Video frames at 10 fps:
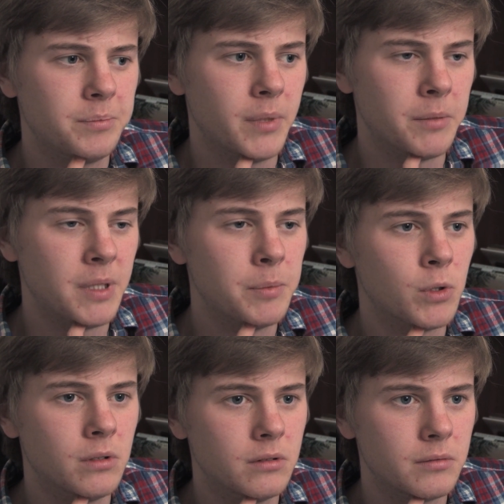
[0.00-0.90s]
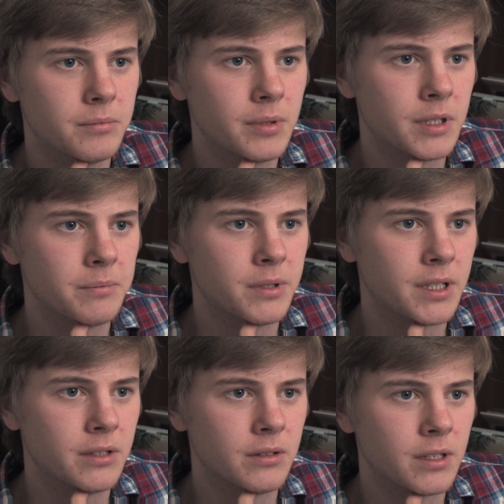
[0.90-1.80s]
and people,
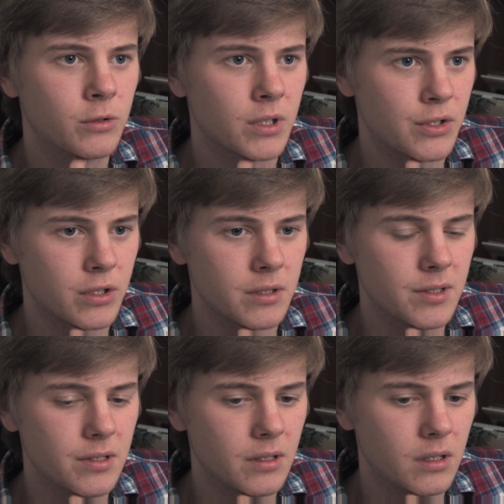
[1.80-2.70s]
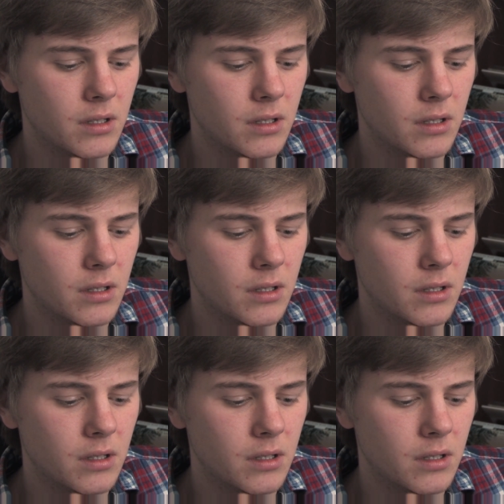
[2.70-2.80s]
particularly Christians.